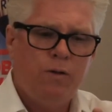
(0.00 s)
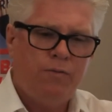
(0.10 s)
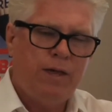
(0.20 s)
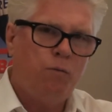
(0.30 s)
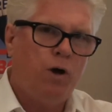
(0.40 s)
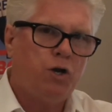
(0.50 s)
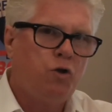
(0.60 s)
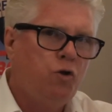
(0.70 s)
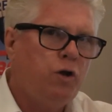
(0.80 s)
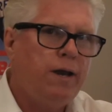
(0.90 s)
They want
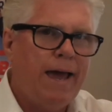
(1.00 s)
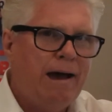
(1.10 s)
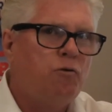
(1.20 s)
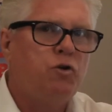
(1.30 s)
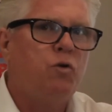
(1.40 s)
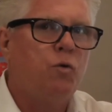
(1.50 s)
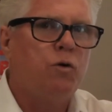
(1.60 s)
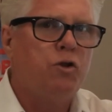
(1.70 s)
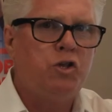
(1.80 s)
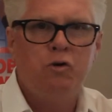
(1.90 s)
good outdoor
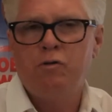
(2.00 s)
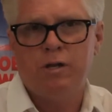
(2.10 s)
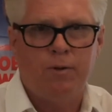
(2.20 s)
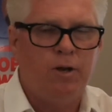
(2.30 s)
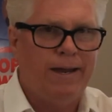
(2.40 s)
usable